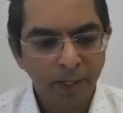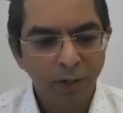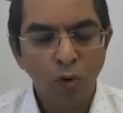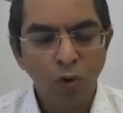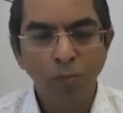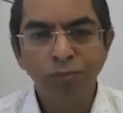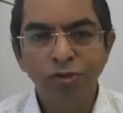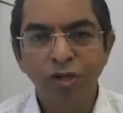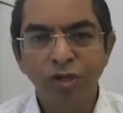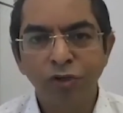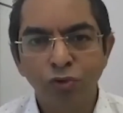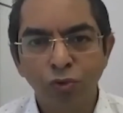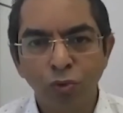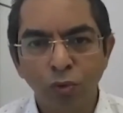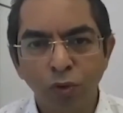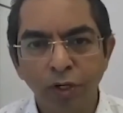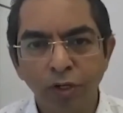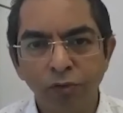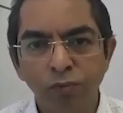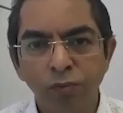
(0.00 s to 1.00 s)
object
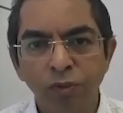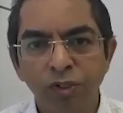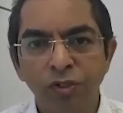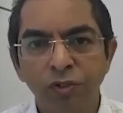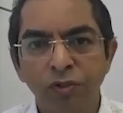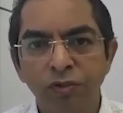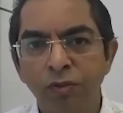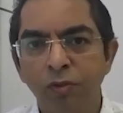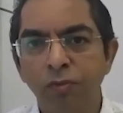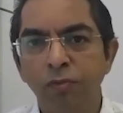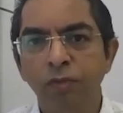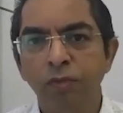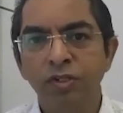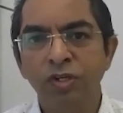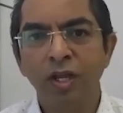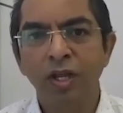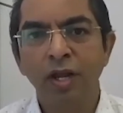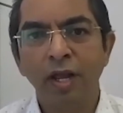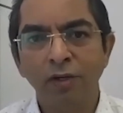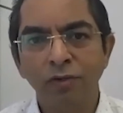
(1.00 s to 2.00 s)
storage, which
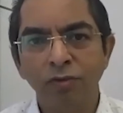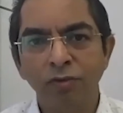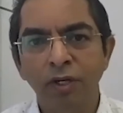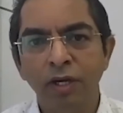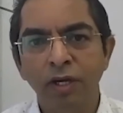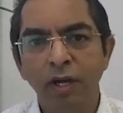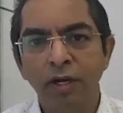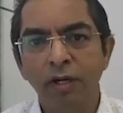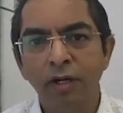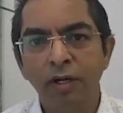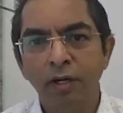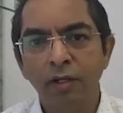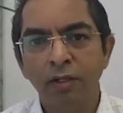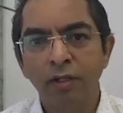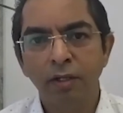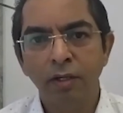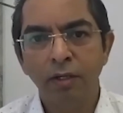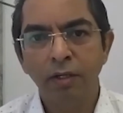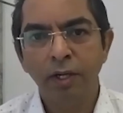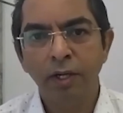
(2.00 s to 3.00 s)
can actually render
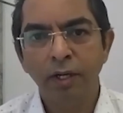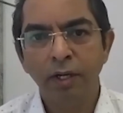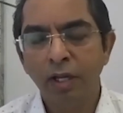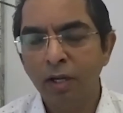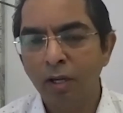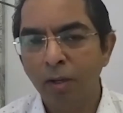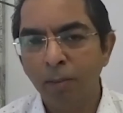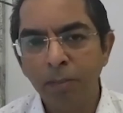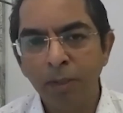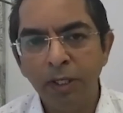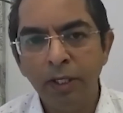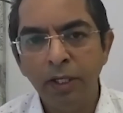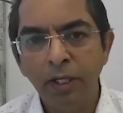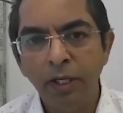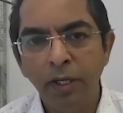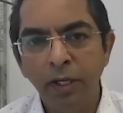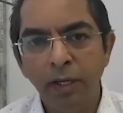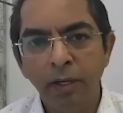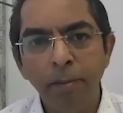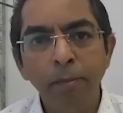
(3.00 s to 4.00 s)
the data
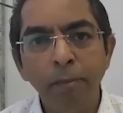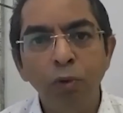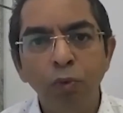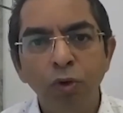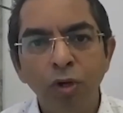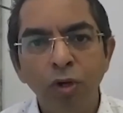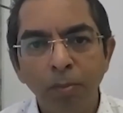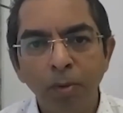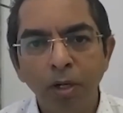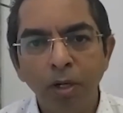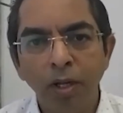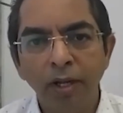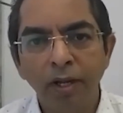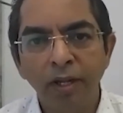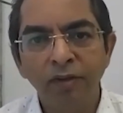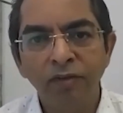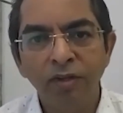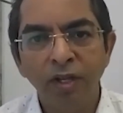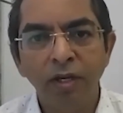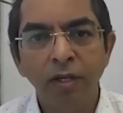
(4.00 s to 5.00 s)
completely immutable
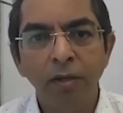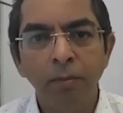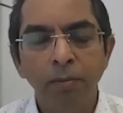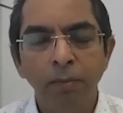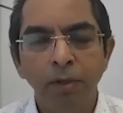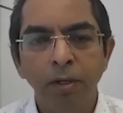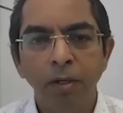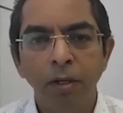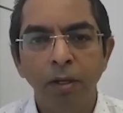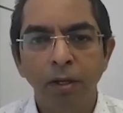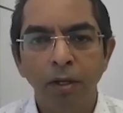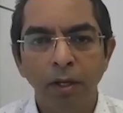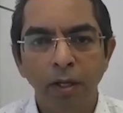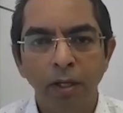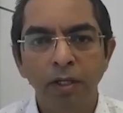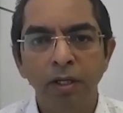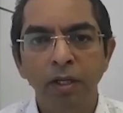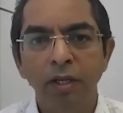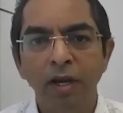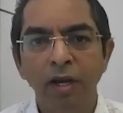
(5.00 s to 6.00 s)
against any
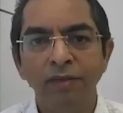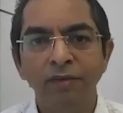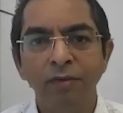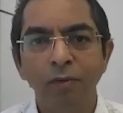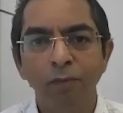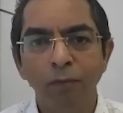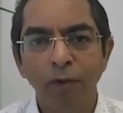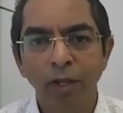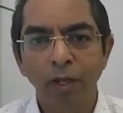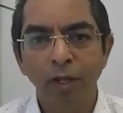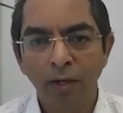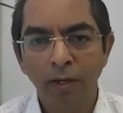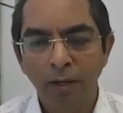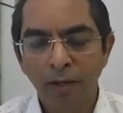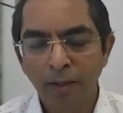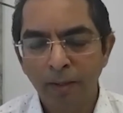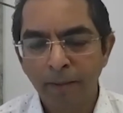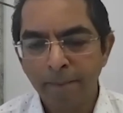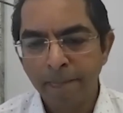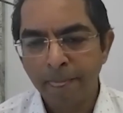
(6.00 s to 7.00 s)
ransomware
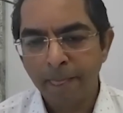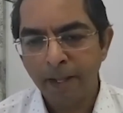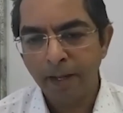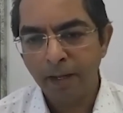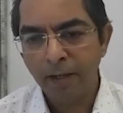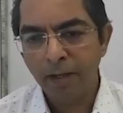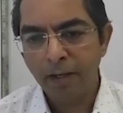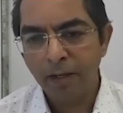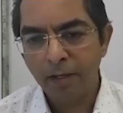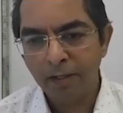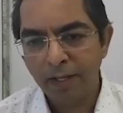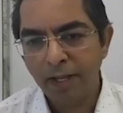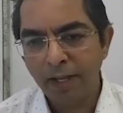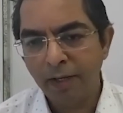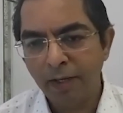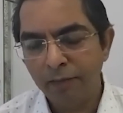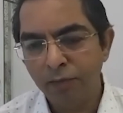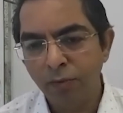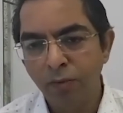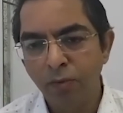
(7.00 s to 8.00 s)
attack.
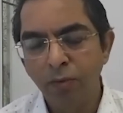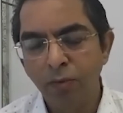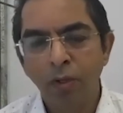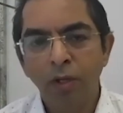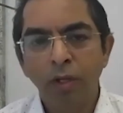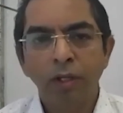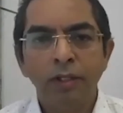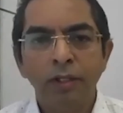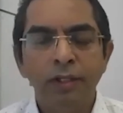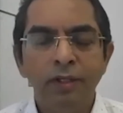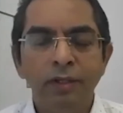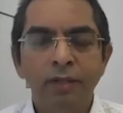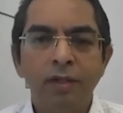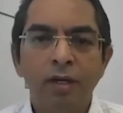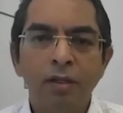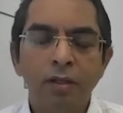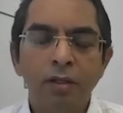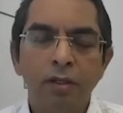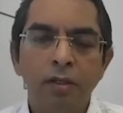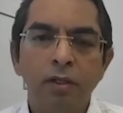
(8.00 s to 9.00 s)
So these
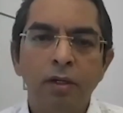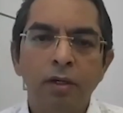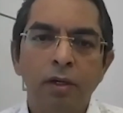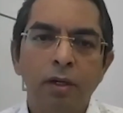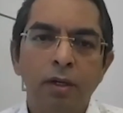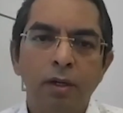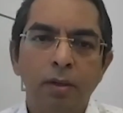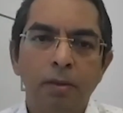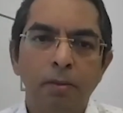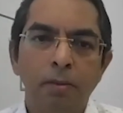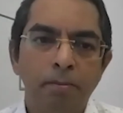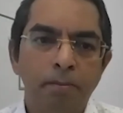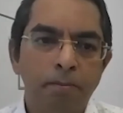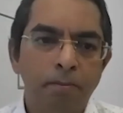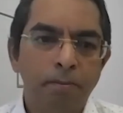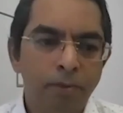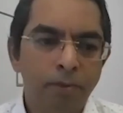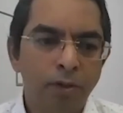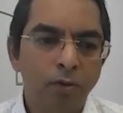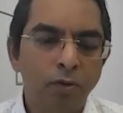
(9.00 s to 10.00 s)
are the
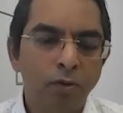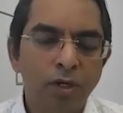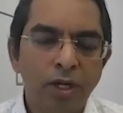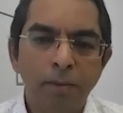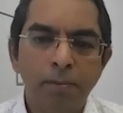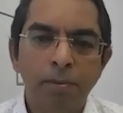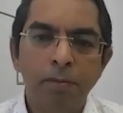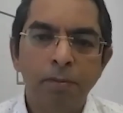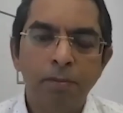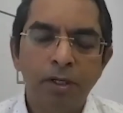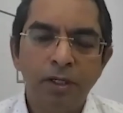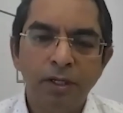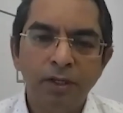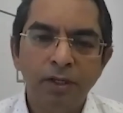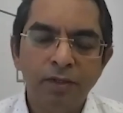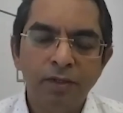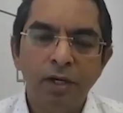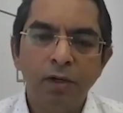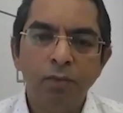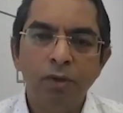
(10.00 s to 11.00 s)
capabilities that